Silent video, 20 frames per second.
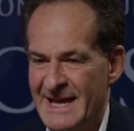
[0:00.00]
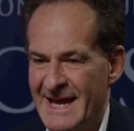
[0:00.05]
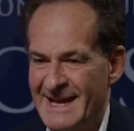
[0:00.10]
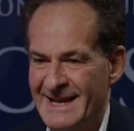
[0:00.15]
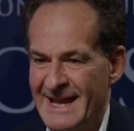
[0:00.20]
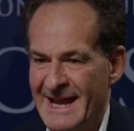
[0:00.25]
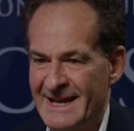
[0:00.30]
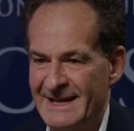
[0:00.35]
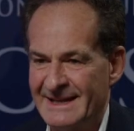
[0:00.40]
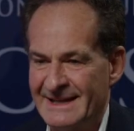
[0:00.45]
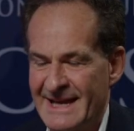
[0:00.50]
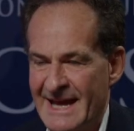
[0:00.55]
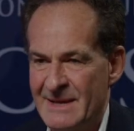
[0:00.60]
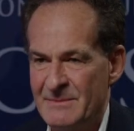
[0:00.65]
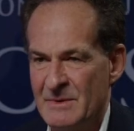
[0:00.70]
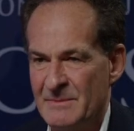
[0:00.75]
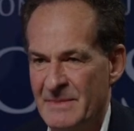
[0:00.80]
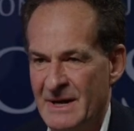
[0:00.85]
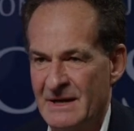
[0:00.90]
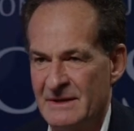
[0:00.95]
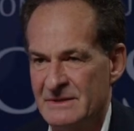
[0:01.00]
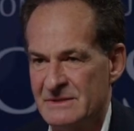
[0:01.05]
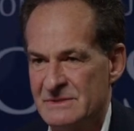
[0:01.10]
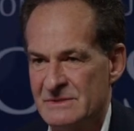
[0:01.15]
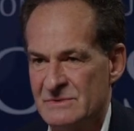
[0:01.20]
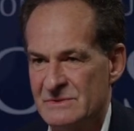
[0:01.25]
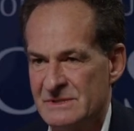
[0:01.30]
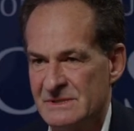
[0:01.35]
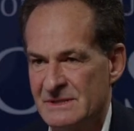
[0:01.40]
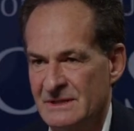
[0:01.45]
And, and it came about as
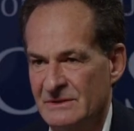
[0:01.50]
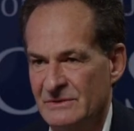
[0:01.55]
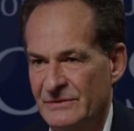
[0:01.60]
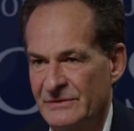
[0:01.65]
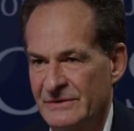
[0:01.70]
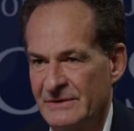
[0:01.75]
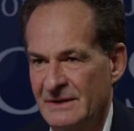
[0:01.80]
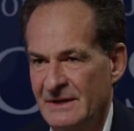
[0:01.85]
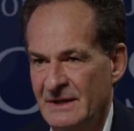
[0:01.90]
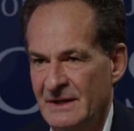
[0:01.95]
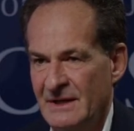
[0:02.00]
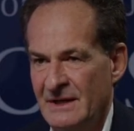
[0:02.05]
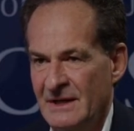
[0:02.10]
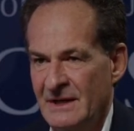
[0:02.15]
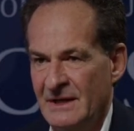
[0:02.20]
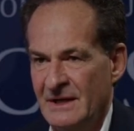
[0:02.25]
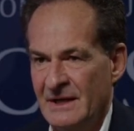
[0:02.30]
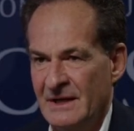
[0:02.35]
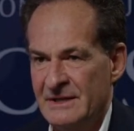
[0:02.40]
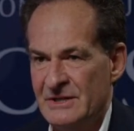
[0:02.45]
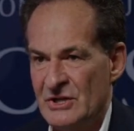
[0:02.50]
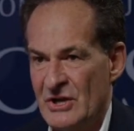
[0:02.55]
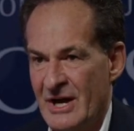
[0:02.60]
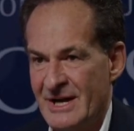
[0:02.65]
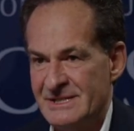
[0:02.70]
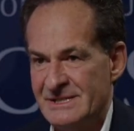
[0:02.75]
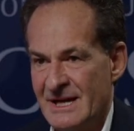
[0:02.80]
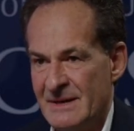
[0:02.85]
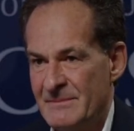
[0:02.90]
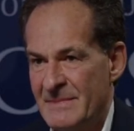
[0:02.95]
a result, you know,
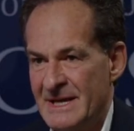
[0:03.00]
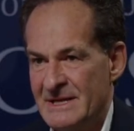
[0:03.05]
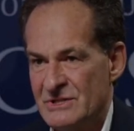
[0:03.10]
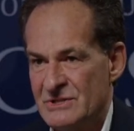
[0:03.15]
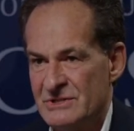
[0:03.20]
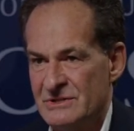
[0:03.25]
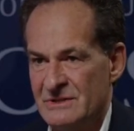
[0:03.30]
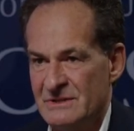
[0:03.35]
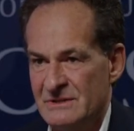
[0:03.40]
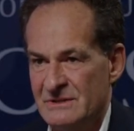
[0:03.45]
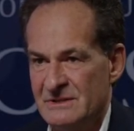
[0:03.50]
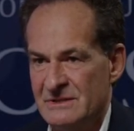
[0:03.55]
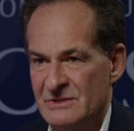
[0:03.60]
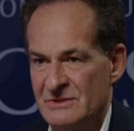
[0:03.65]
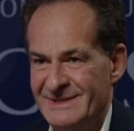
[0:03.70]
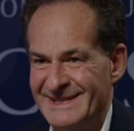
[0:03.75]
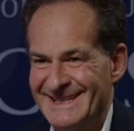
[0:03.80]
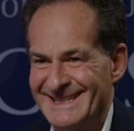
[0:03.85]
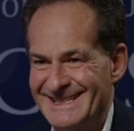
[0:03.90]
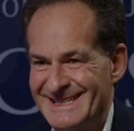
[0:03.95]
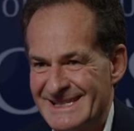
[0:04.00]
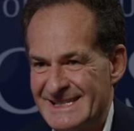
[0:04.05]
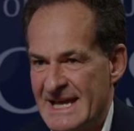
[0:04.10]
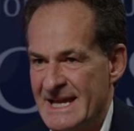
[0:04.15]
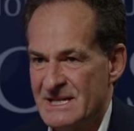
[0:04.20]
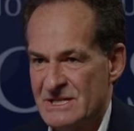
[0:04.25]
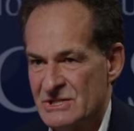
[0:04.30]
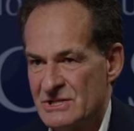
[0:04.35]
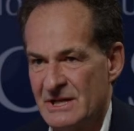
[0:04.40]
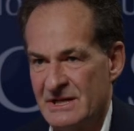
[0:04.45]
as I mentioned, to an
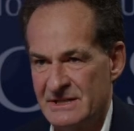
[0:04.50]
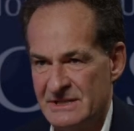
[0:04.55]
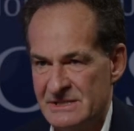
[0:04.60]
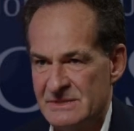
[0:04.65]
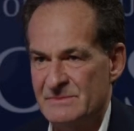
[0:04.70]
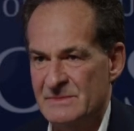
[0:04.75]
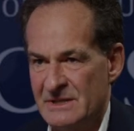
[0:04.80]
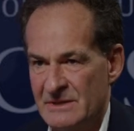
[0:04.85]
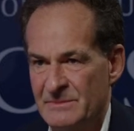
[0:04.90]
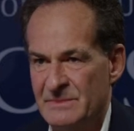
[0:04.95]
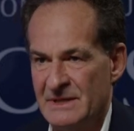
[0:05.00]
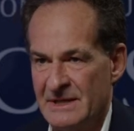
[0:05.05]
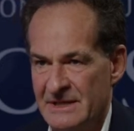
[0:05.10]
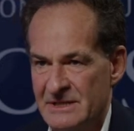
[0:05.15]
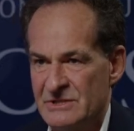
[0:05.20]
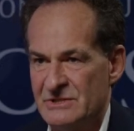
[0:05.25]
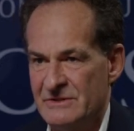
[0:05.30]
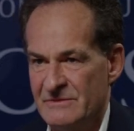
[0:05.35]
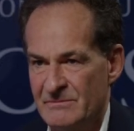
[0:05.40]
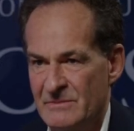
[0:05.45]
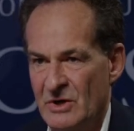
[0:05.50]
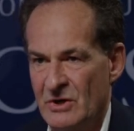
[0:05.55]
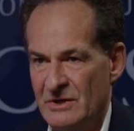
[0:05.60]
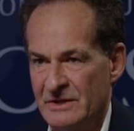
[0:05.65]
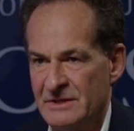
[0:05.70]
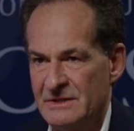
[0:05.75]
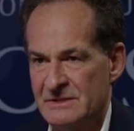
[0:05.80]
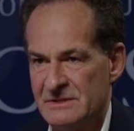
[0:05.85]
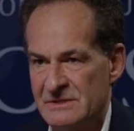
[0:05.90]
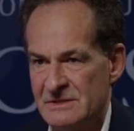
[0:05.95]
extent, Chinese manipulation of
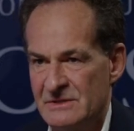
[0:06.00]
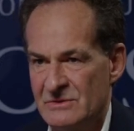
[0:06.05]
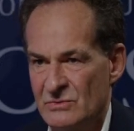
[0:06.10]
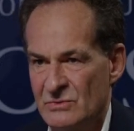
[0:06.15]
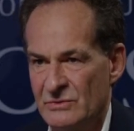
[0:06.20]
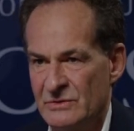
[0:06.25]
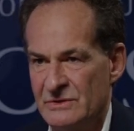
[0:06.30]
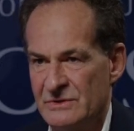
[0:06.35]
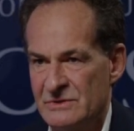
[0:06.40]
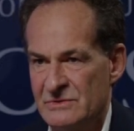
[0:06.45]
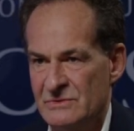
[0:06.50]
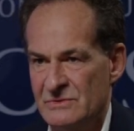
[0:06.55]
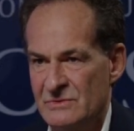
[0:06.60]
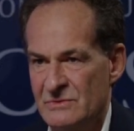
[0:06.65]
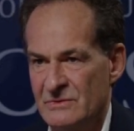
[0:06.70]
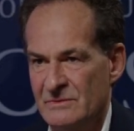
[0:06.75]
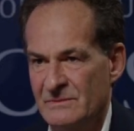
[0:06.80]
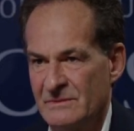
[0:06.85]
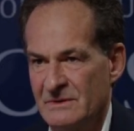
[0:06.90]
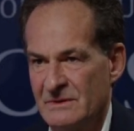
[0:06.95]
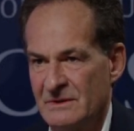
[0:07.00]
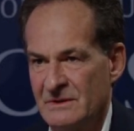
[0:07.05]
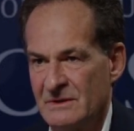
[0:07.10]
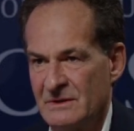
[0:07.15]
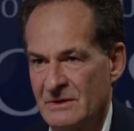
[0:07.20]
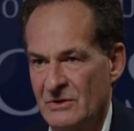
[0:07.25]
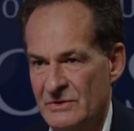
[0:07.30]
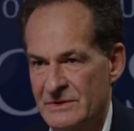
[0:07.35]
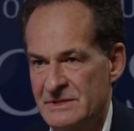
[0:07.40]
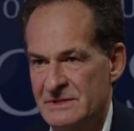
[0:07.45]
markets in order to
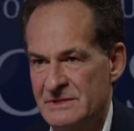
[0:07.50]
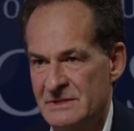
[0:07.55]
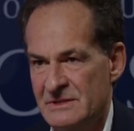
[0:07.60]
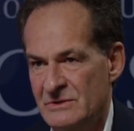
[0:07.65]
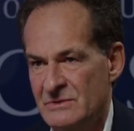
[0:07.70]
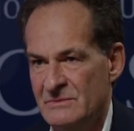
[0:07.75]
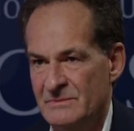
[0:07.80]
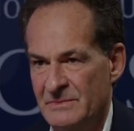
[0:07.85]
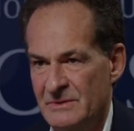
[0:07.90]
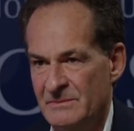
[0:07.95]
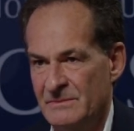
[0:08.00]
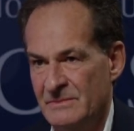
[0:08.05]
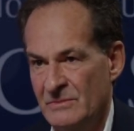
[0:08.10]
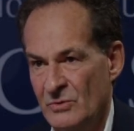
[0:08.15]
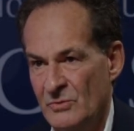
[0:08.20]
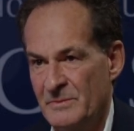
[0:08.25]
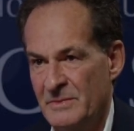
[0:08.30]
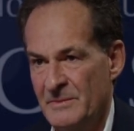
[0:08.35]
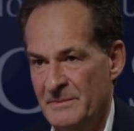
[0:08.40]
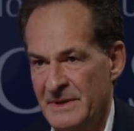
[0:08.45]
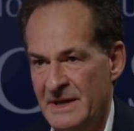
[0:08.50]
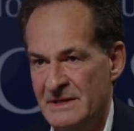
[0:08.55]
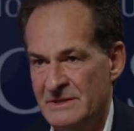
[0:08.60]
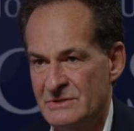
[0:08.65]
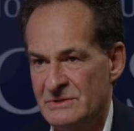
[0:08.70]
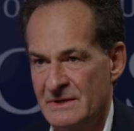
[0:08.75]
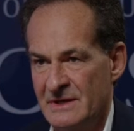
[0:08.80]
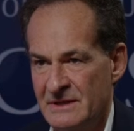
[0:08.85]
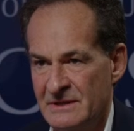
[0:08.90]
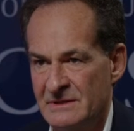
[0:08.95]
continue per
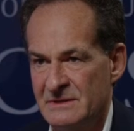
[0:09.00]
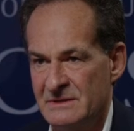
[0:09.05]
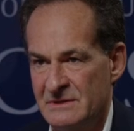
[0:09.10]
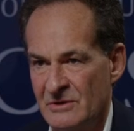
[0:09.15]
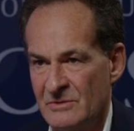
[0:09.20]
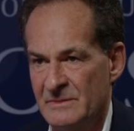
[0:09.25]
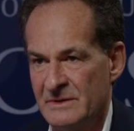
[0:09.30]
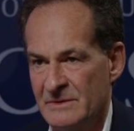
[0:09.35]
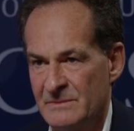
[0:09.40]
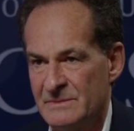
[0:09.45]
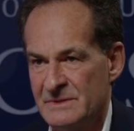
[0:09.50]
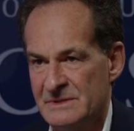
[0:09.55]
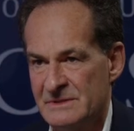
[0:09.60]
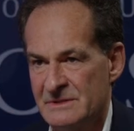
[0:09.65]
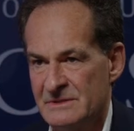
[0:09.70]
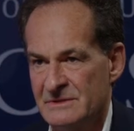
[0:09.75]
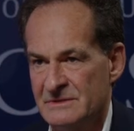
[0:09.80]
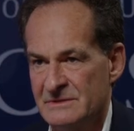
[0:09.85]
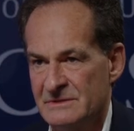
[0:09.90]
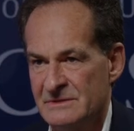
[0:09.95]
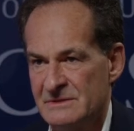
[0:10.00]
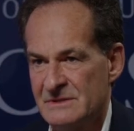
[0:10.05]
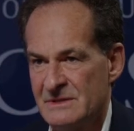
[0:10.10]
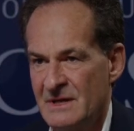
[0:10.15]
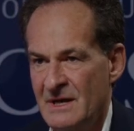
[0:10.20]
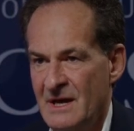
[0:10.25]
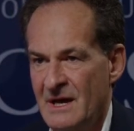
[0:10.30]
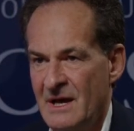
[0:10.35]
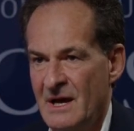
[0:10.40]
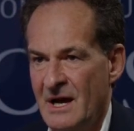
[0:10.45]
perpetuate dominant positions
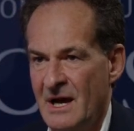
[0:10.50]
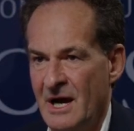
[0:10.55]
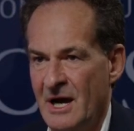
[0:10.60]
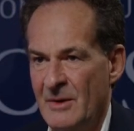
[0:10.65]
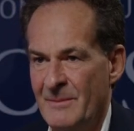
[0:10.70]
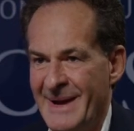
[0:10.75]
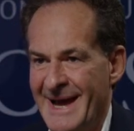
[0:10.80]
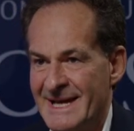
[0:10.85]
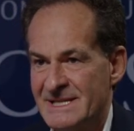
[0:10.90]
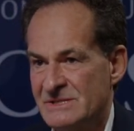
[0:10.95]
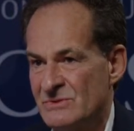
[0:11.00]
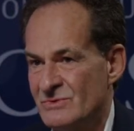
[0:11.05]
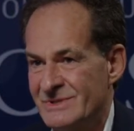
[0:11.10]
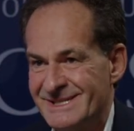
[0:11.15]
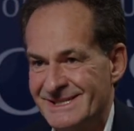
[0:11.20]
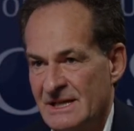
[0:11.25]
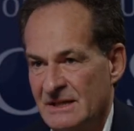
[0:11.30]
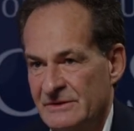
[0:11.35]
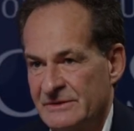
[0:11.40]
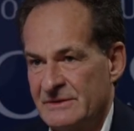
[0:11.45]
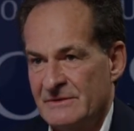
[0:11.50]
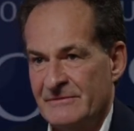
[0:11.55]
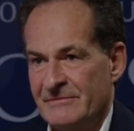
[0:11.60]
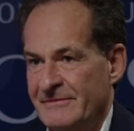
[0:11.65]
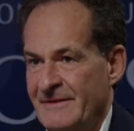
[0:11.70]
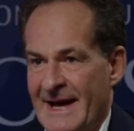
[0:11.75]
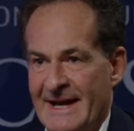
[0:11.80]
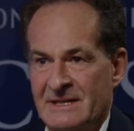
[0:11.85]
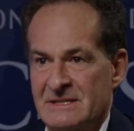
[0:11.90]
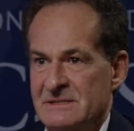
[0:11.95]
um, as a result of
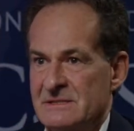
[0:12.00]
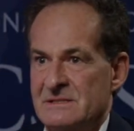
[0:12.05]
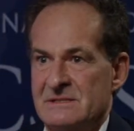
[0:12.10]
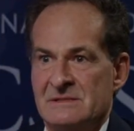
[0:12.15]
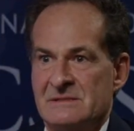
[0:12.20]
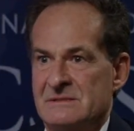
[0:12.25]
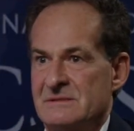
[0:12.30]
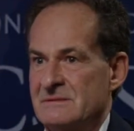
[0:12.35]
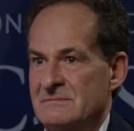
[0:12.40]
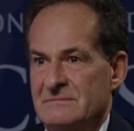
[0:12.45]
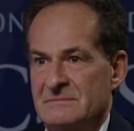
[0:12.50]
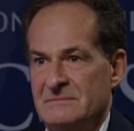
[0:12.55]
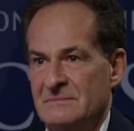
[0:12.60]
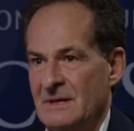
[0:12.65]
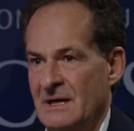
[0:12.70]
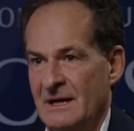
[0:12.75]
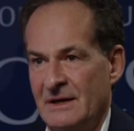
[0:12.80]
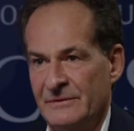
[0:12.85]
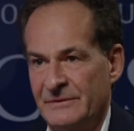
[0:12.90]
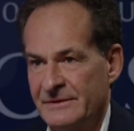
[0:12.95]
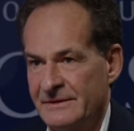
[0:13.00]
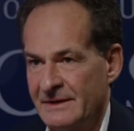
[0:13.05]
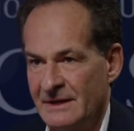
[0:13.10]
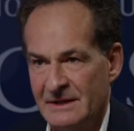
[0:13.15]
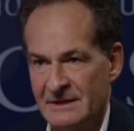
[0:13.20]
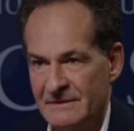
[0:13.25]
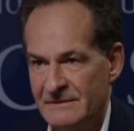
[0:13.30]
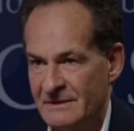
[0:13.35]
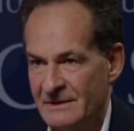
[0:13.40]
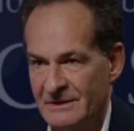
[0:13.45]
factors
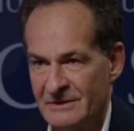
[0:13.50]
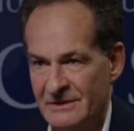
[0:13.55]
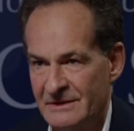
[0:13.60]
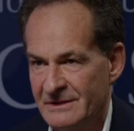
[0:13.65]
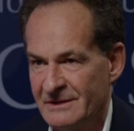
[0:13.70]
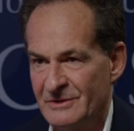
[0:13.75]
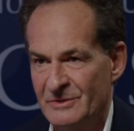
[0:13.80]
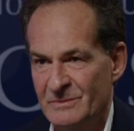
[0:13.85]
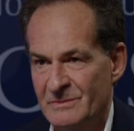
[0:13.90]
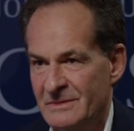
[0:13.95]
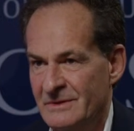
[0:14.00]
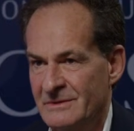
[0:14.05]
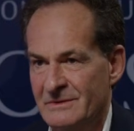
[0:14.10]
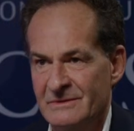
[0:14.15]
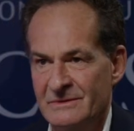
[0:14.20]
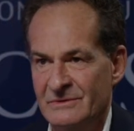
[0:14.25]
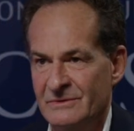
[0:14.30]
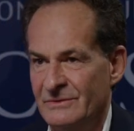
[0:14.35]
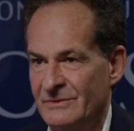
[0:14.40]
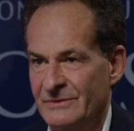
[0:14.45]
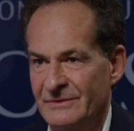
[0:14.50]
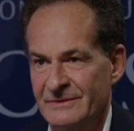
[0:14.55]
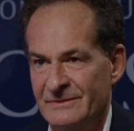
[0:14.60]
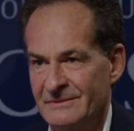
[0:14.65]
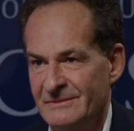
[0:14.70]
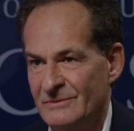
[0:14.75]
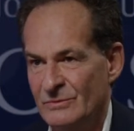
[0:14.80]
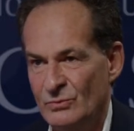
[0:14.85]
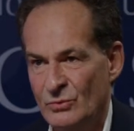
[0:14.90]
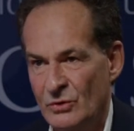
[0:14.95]
outside of the critical minerals
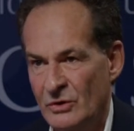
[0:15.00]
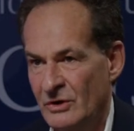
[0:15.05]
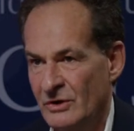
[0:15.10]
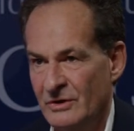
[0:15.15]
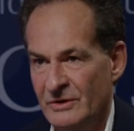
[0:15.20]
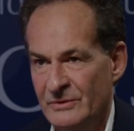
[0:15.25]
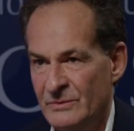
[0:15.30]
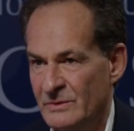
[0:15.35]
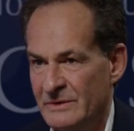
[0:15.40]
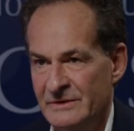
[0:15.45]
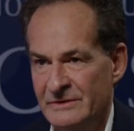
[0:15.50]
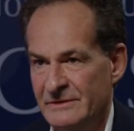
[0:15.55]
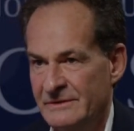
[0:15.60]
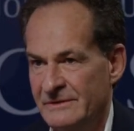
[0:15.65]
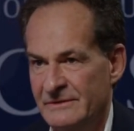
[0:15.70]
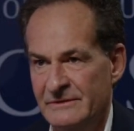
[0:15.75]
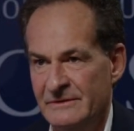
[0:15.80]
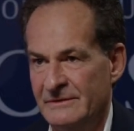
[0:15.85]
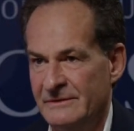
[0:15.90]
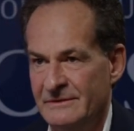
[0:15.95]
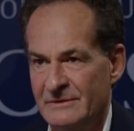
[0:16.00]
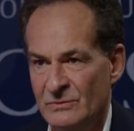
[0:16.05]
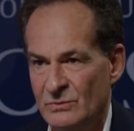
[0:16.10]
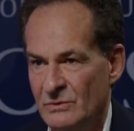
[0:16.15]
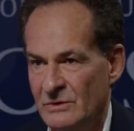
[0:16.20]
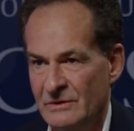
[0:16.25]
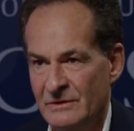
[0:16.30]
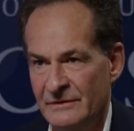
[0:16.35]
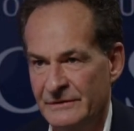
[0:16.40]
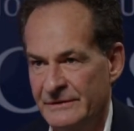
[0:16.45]
world, which is just the
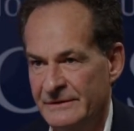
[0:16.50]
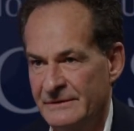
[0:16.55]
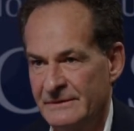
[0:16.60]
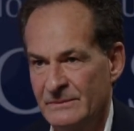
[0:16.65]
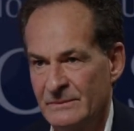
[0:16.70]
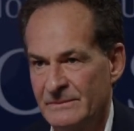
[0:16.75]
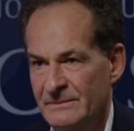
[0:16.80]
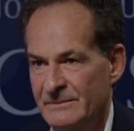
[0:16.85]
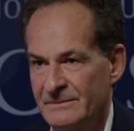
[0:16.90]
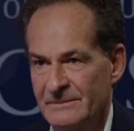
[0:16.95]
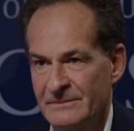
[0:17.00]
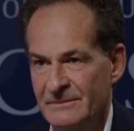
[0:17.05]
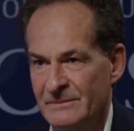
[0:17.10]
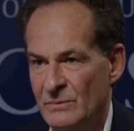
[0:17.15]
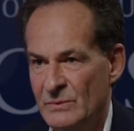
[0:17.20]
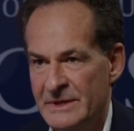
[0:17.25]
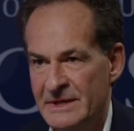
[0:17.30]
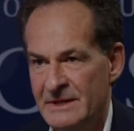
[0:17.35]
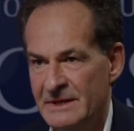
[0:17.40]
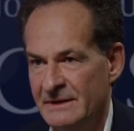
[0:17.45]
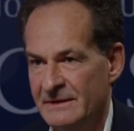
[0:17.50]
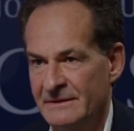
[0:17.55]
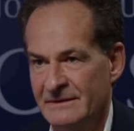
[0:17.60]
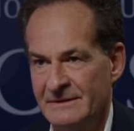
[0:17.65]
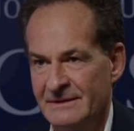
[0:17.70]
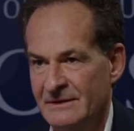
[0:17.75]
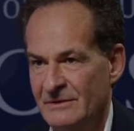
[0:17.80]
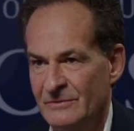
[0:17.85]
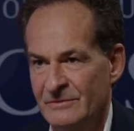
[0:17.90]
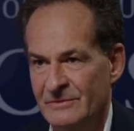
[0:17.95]
world's weaning
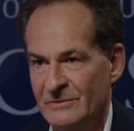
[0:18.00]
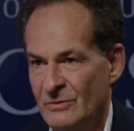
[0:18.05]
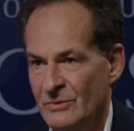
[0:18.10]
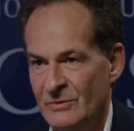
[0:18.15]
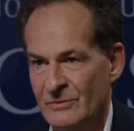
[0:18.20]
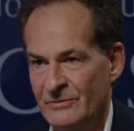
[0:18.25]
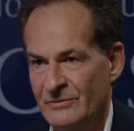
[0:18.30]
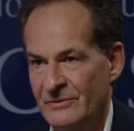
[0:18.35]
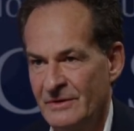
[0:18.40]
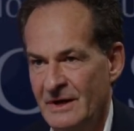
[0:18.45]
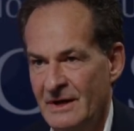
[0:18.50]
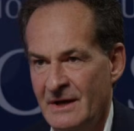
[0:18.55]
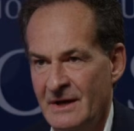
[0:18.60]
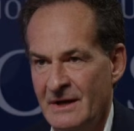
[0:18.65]
itself off